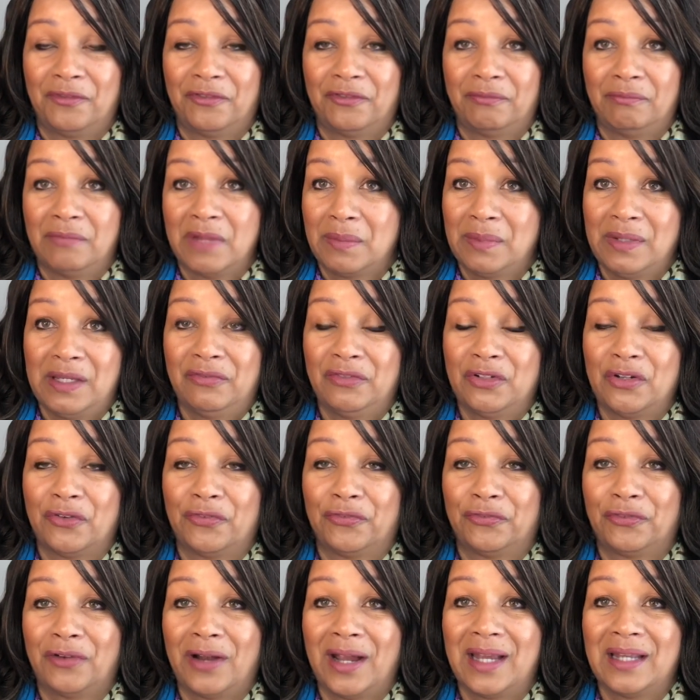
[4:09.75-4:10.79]
maybe even your
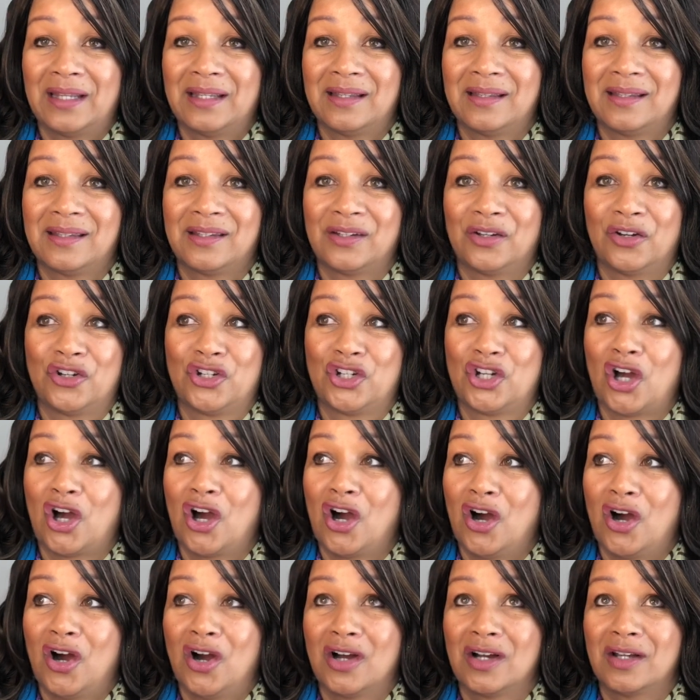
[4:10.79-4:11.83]
friends, your
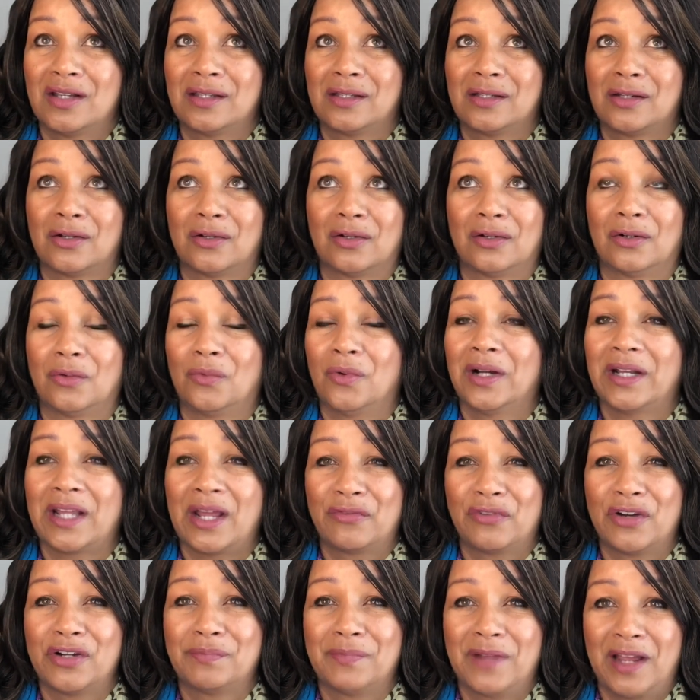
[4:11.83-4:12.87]
dogs, your
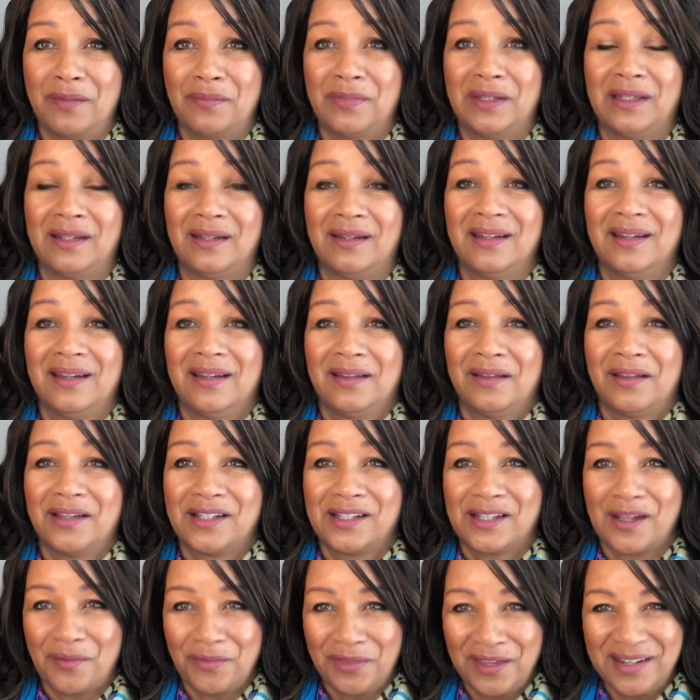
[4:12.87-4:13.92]
whatever it might be,
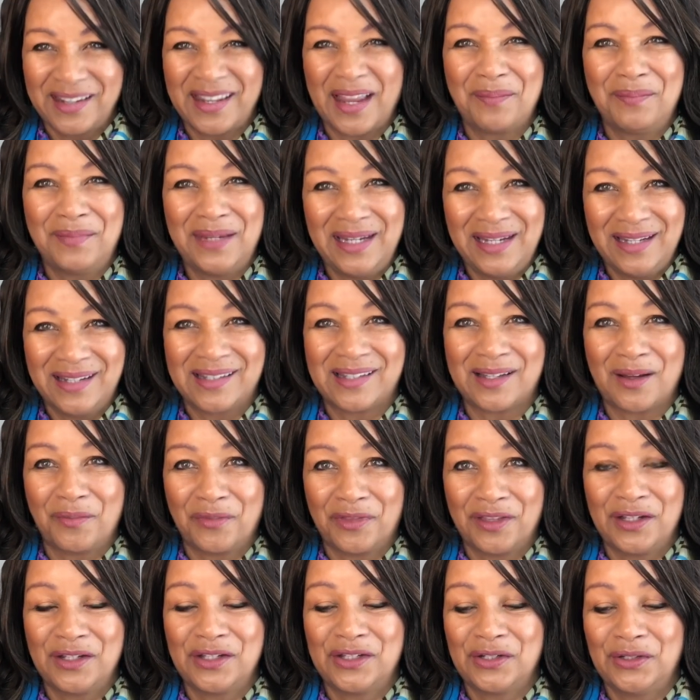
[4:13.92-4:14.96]
something that means
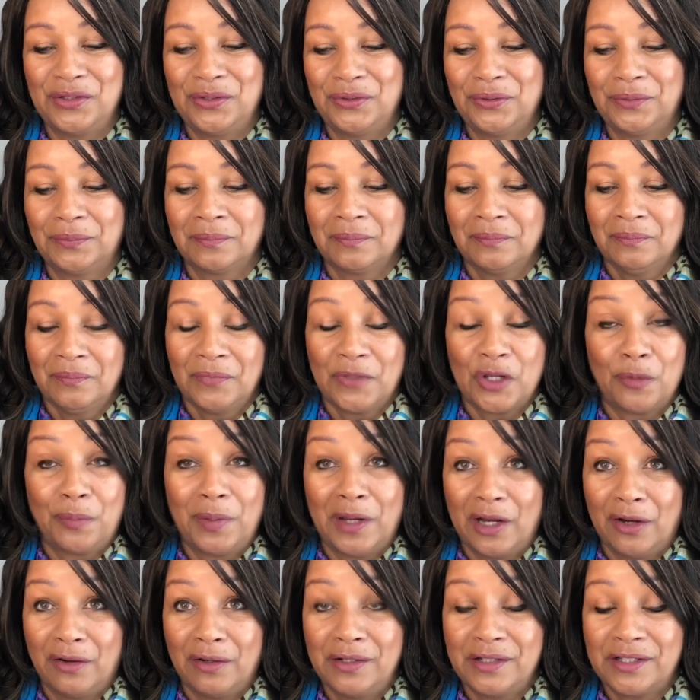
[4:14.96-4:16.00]
something to you, your
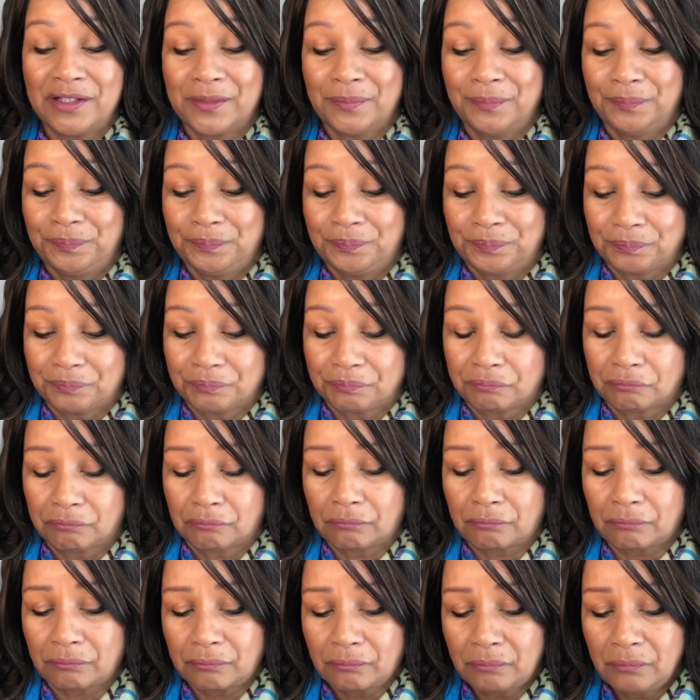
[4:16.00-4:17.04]
parents.
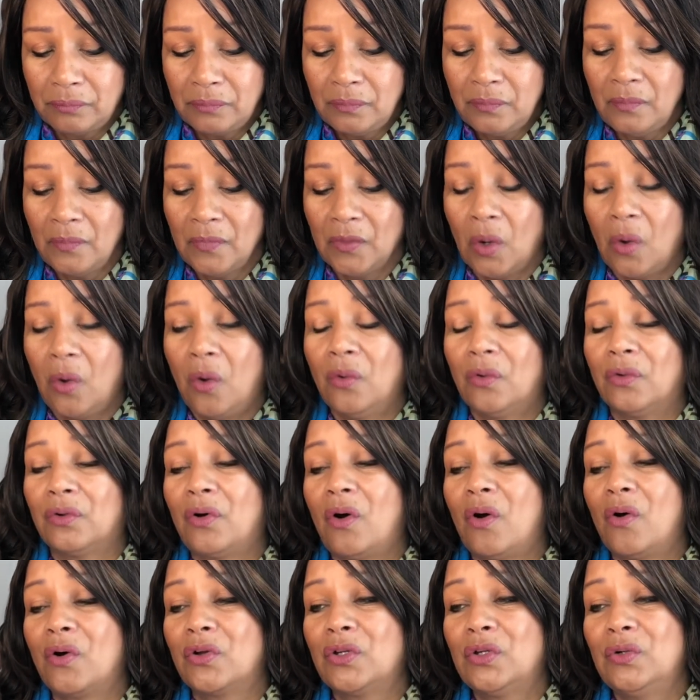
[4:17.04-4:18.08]

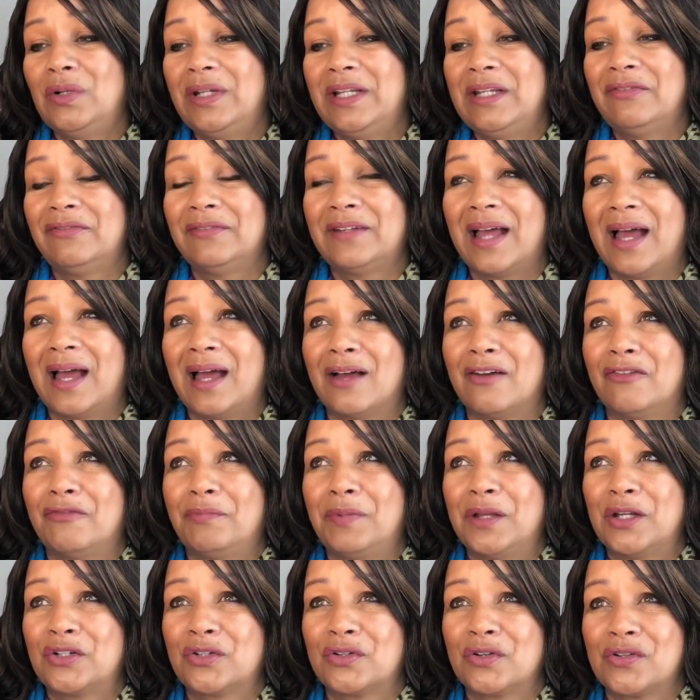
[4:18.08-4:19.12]
Or you'll even have
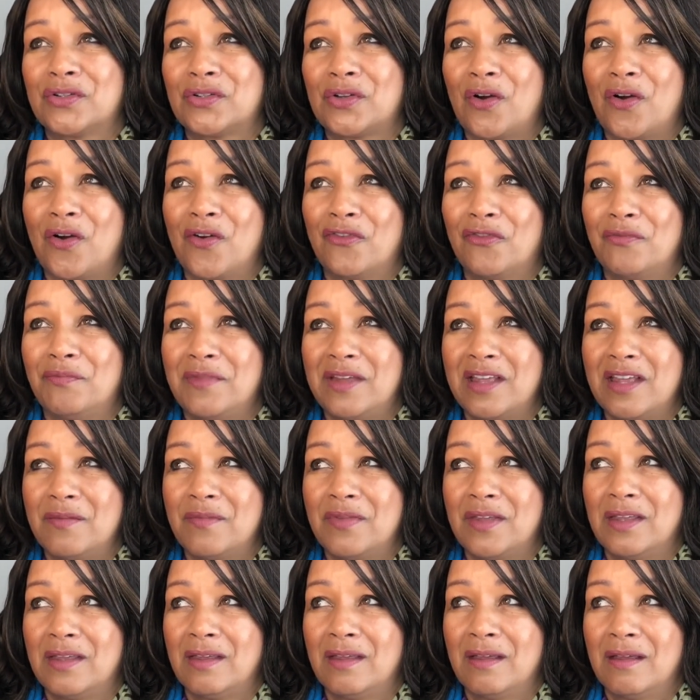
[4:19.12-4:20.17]
pictures of
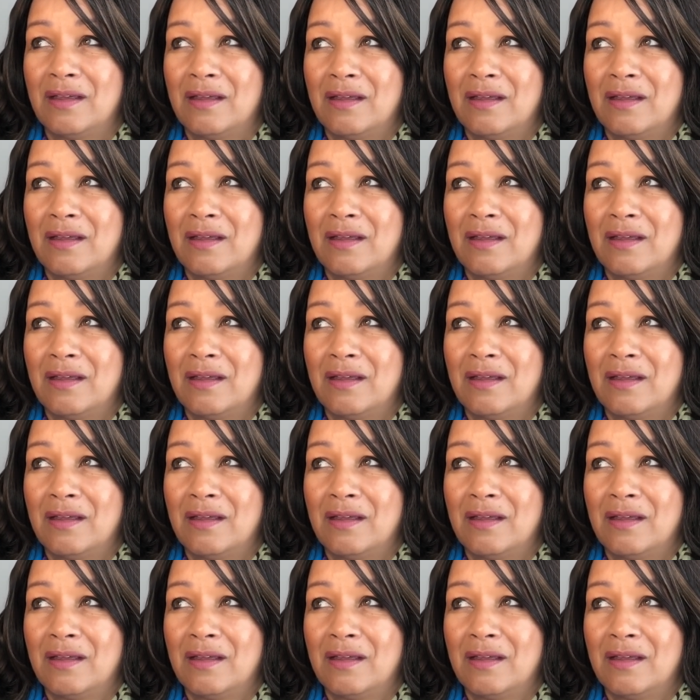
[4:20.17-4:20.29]
maybe